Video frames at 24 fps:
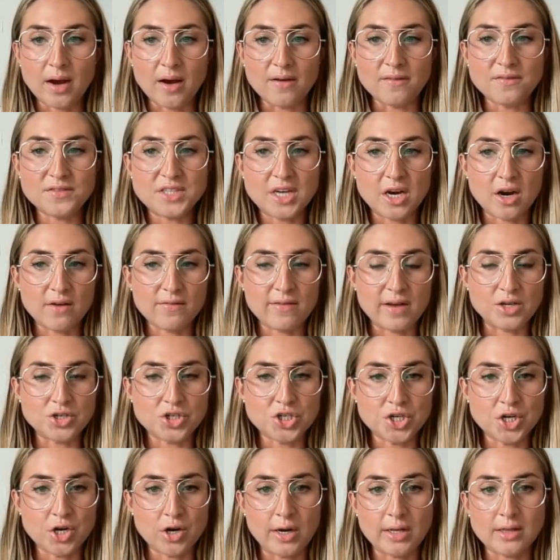of tariff
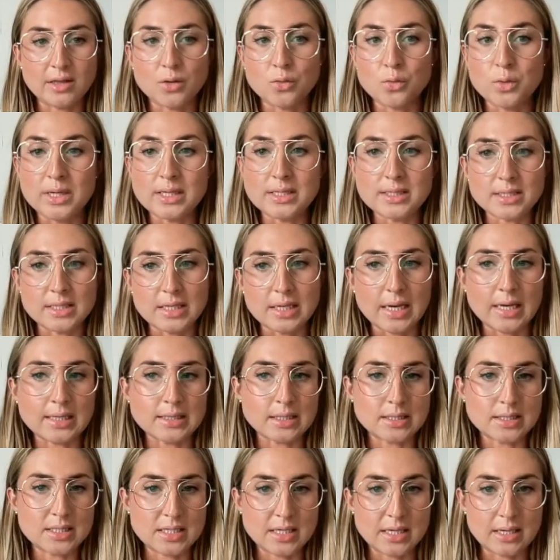engineering that we see as
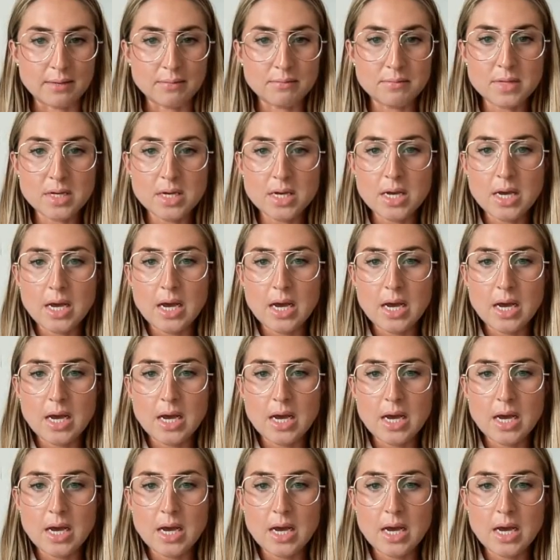a team.